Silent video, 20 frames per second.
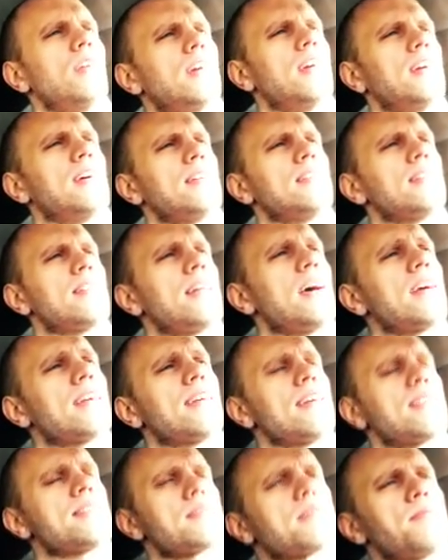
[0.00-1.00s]
And in that
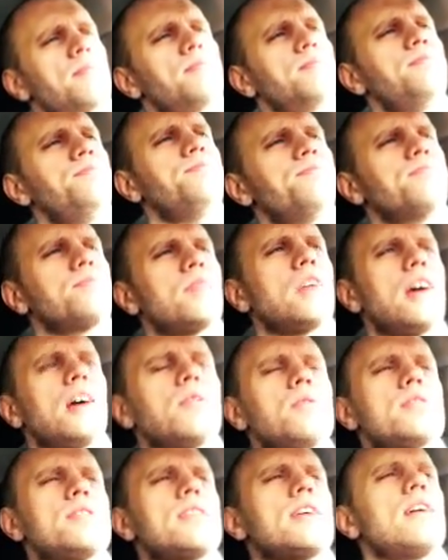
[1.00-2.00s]
case,
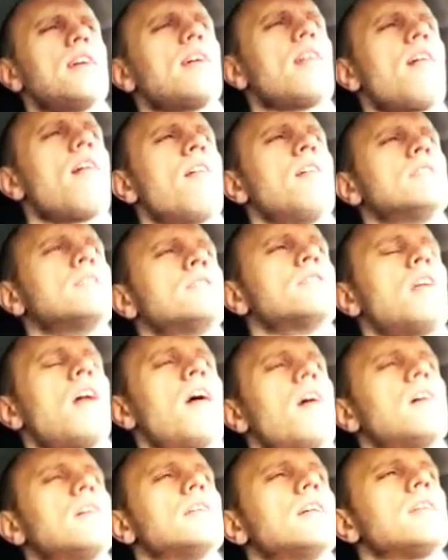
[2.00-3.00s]
I would say
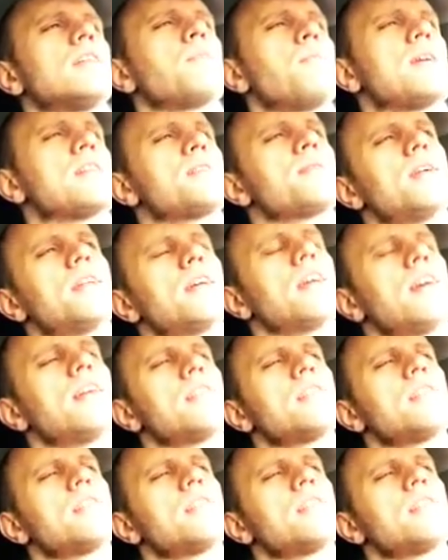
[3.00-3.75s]
that the best way to get